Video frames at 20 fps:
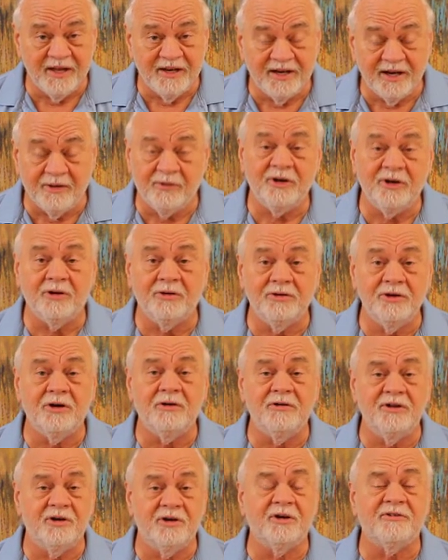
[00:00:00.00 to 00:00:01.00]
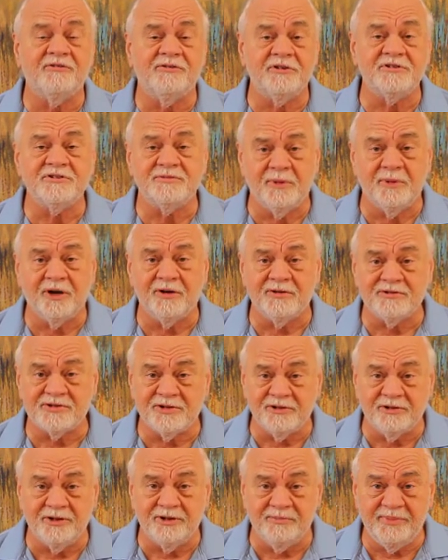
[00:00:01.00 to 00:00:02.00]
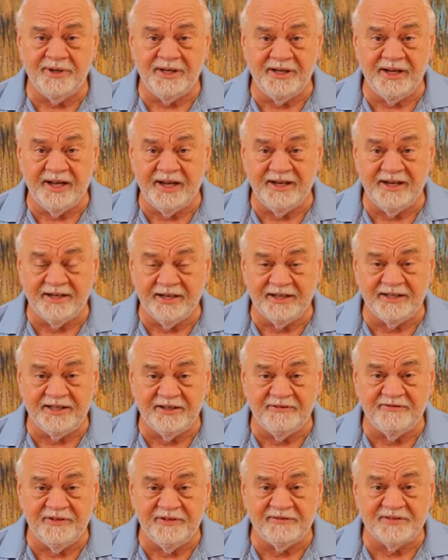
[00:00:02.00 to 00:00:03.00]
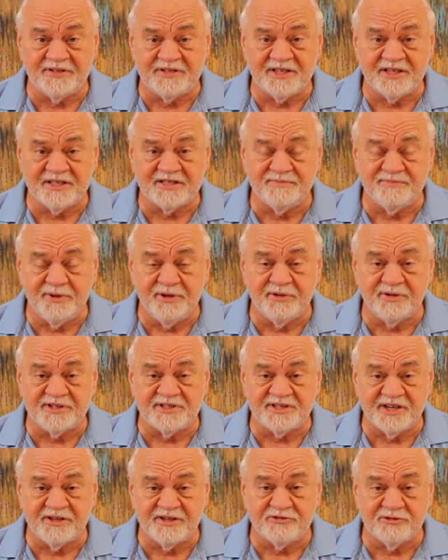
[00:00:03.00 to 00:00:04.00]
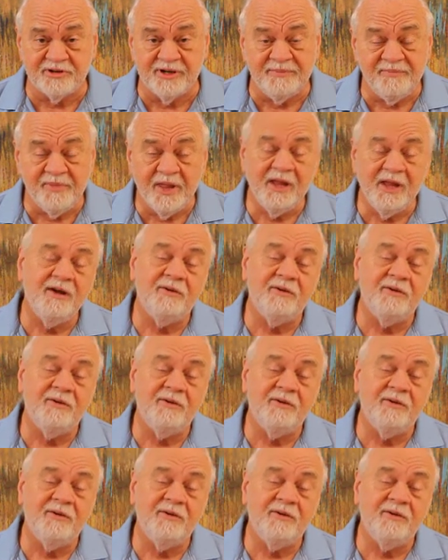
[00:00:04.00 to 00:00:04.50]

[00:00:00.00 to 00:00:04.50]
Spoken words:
Now, we all know that our first model is going to be a 1956 Buick Century.